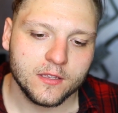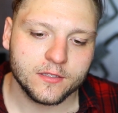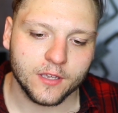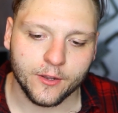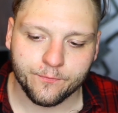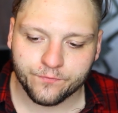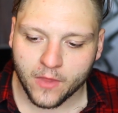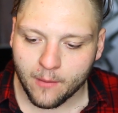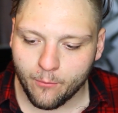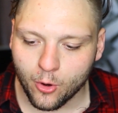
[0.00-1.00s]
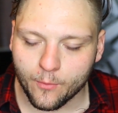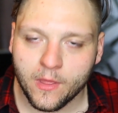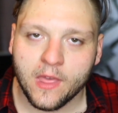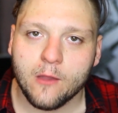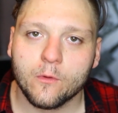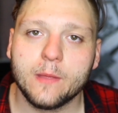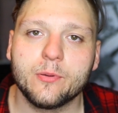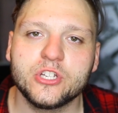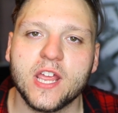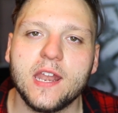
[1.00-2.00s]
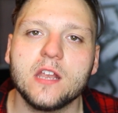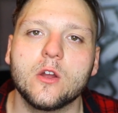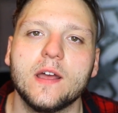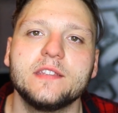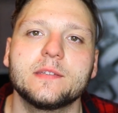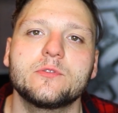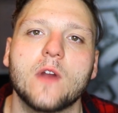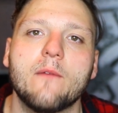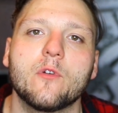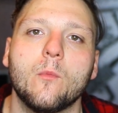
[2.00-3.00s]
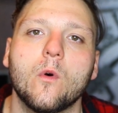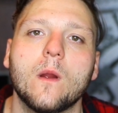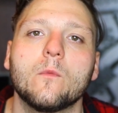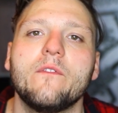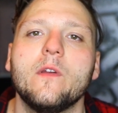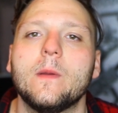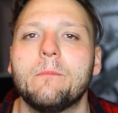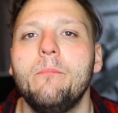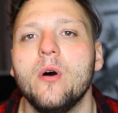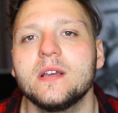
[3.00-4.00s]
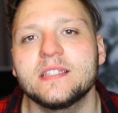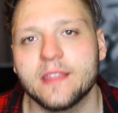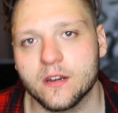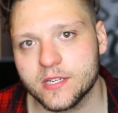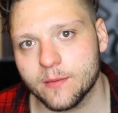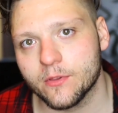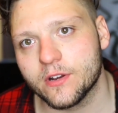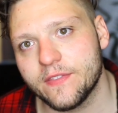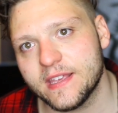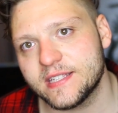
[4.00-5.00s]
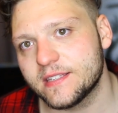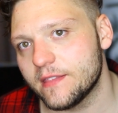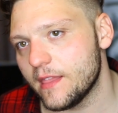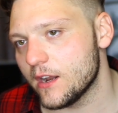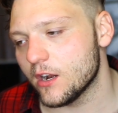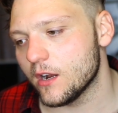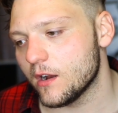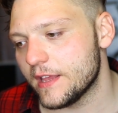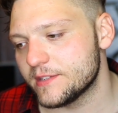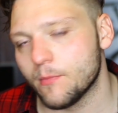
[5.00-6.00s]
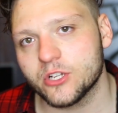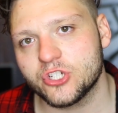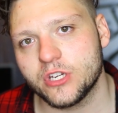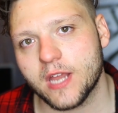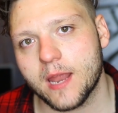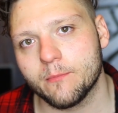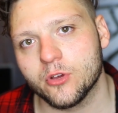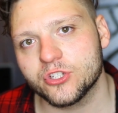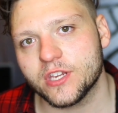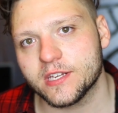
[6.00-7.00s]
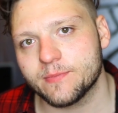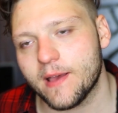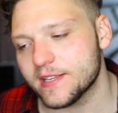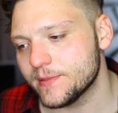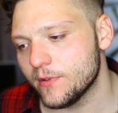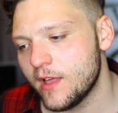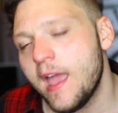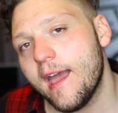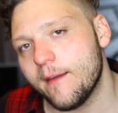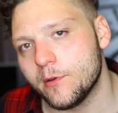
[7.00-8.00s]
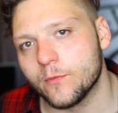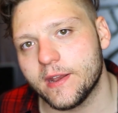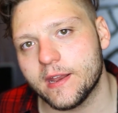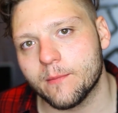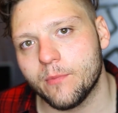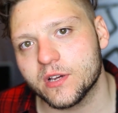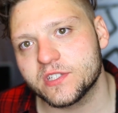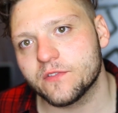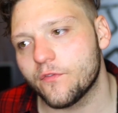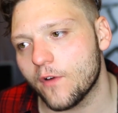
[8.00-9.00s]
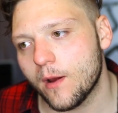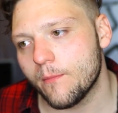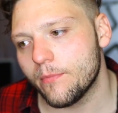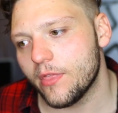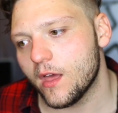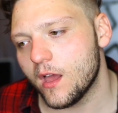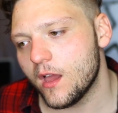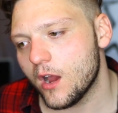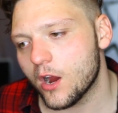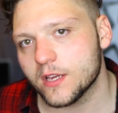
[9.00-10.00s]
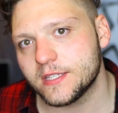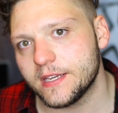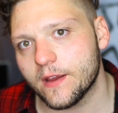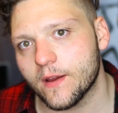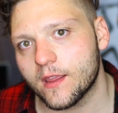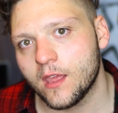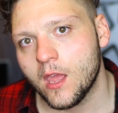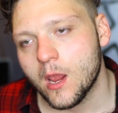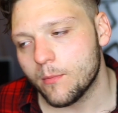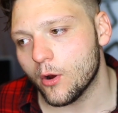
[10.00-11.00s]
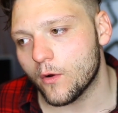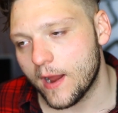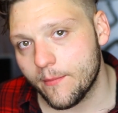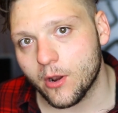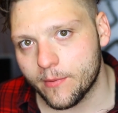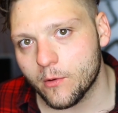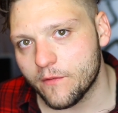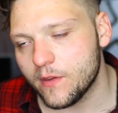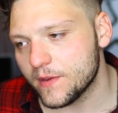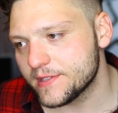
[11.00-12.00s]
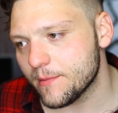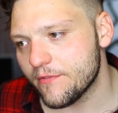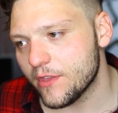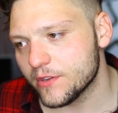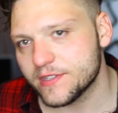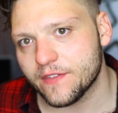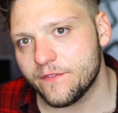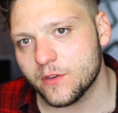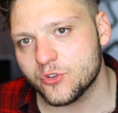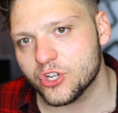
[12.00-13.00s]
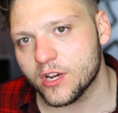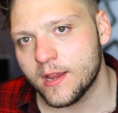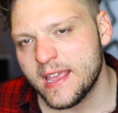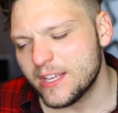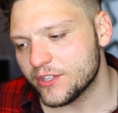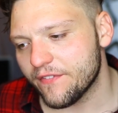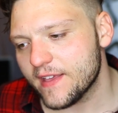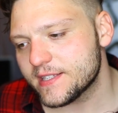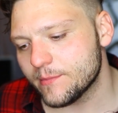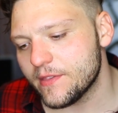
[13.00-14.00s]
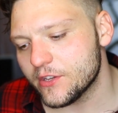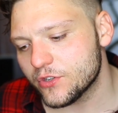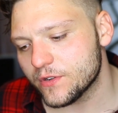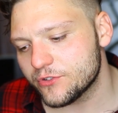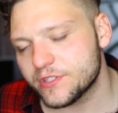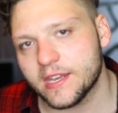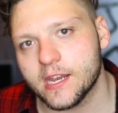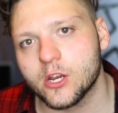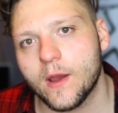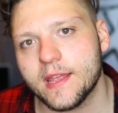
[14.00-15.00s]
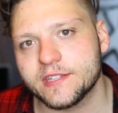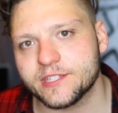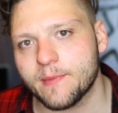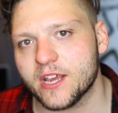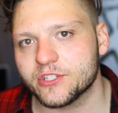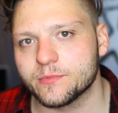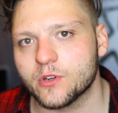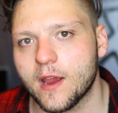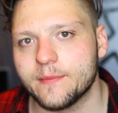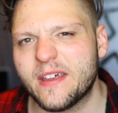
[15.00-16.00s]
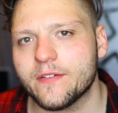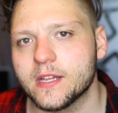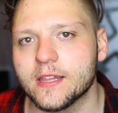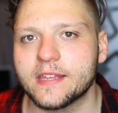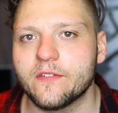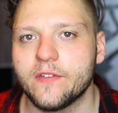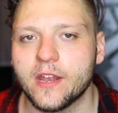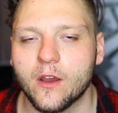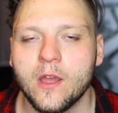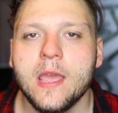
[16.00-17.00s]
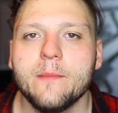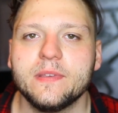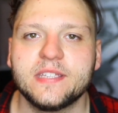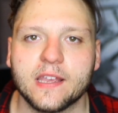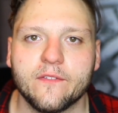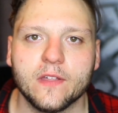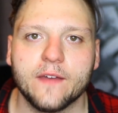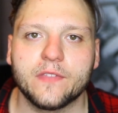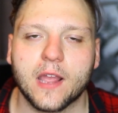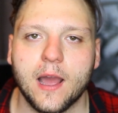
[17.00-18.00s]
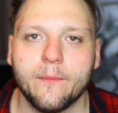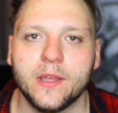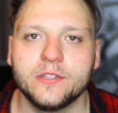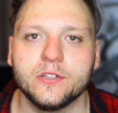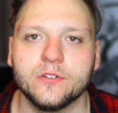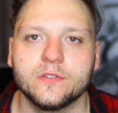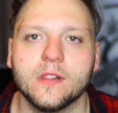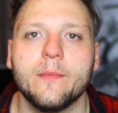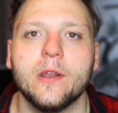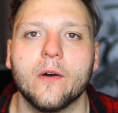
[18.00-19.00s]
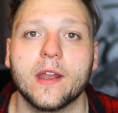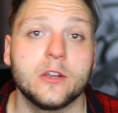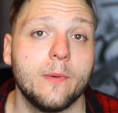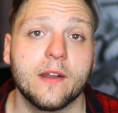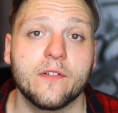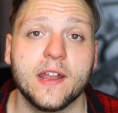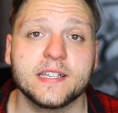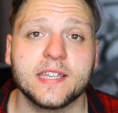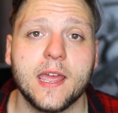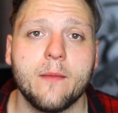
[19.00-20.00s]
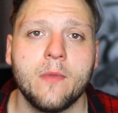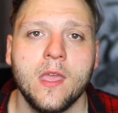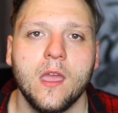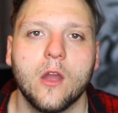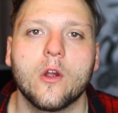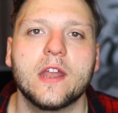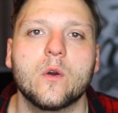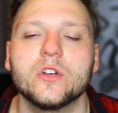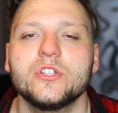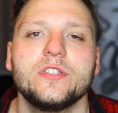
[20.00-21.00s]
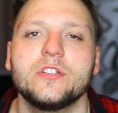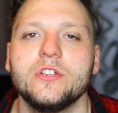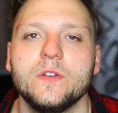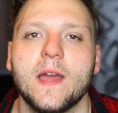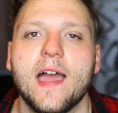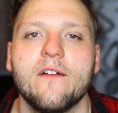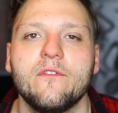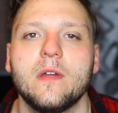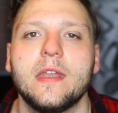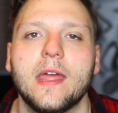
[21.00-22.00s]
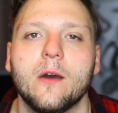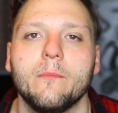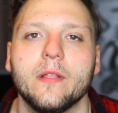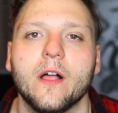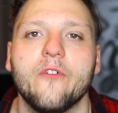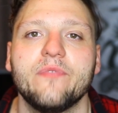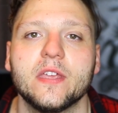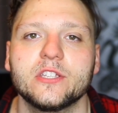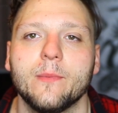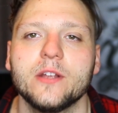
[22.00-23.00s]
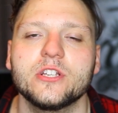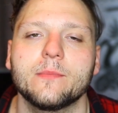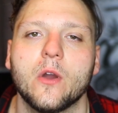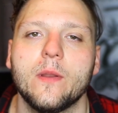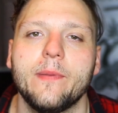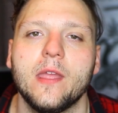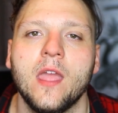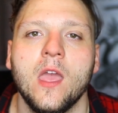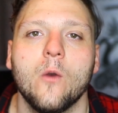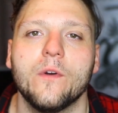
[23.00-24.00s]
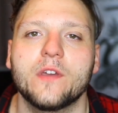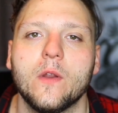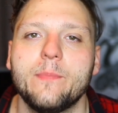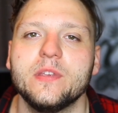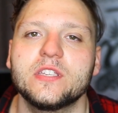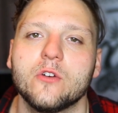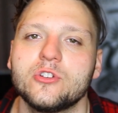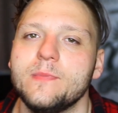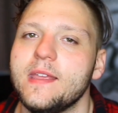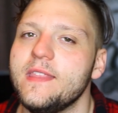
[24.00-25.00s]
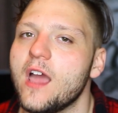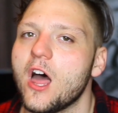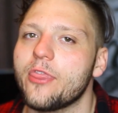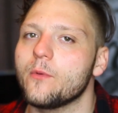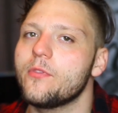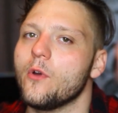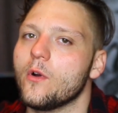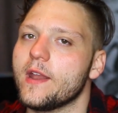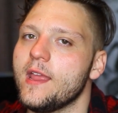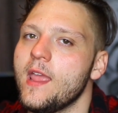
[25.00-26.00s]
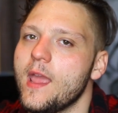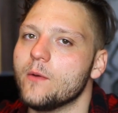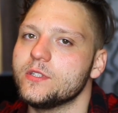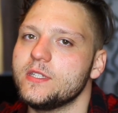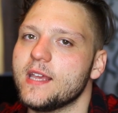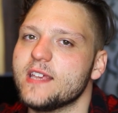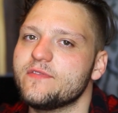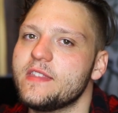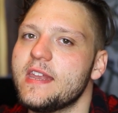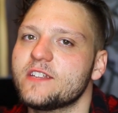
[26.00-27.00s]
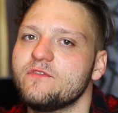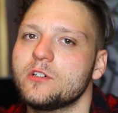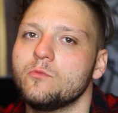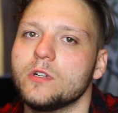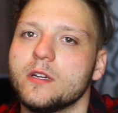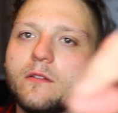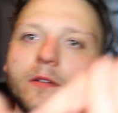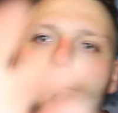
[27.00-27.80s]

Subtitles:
So, boom. Really appreciate it. Go ahead and subscribe for more. I'm reviewing books that are similar to this, that are as much non-bullshit as possible. I've been reading books from the RSD Derek program, and I'll be reviewing some of those in the future. So if that's something that you're interested in, go ahead and smash subscribe. Definitely like the video. Be sick if you left a comment too. Let me know what I can do better for next time, or any questions that you do have down below. Thanks so much. I'm Cody P with Cody P Social Media and the Author Authority, and we'll see you guys for the next fucking round.